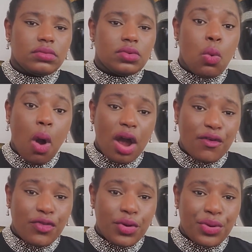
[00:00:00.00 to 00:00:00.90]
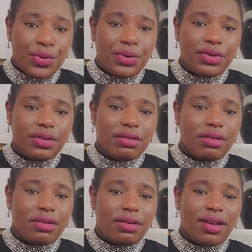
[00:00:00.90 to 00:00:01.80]
work for you
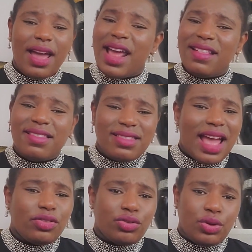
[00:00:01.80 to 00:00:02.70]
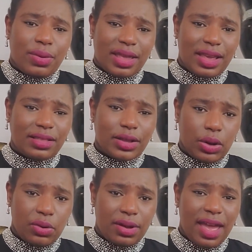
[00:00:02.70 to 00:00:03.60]
and start doing it.
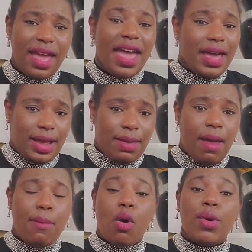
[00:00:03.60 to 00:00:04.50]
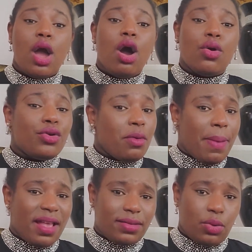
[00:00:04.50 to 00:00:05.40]
Okay? Remember, we all gonna
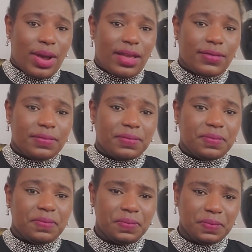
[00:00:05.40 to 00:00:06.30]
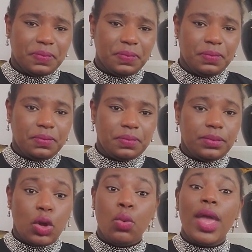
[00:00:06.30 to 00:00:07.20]
pass away.
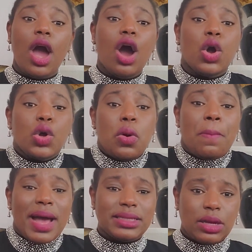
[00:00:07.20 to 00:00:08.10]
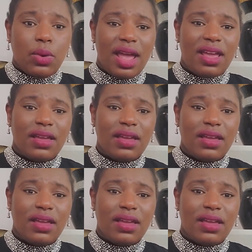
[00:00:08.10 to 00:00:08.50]
We all gonna pass away.